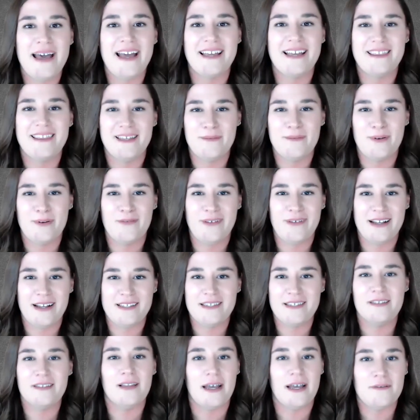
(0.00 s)
backpack that
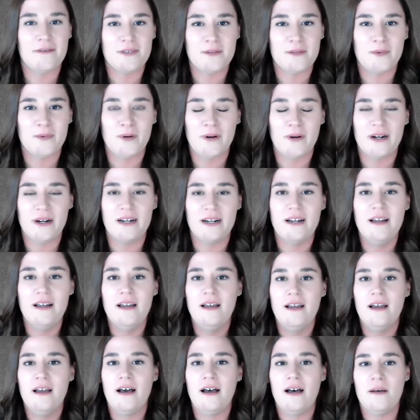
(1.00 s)
provides the life support.
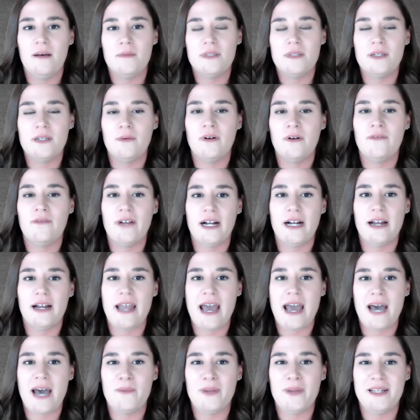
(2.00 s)
So we're
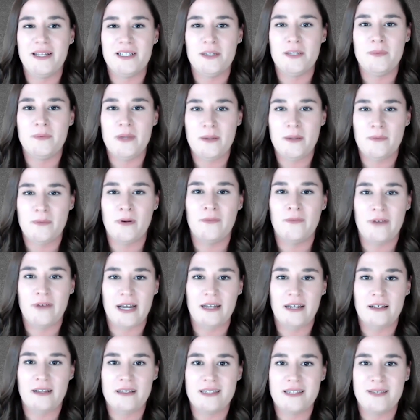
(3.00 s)
very happy to be
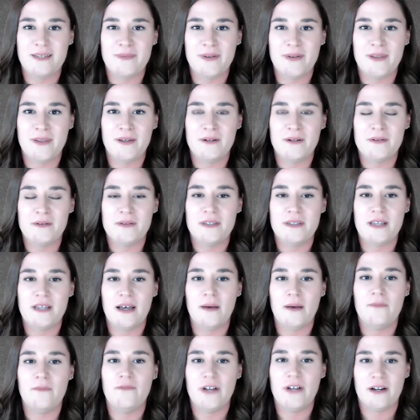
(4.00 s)
providing some of those
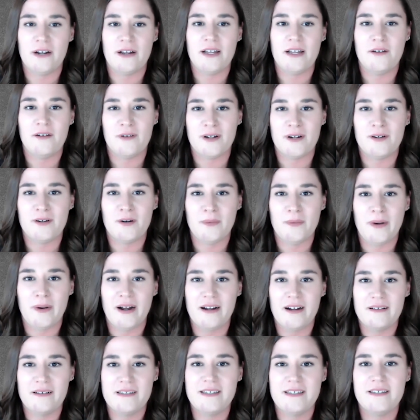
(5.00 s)
very critical
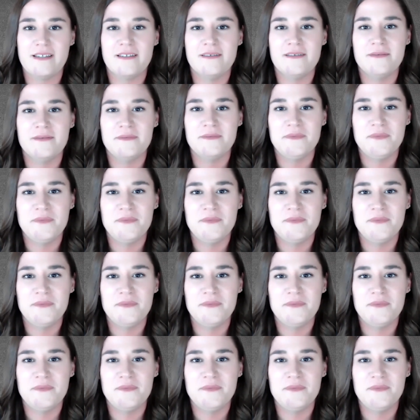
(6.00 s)
parts.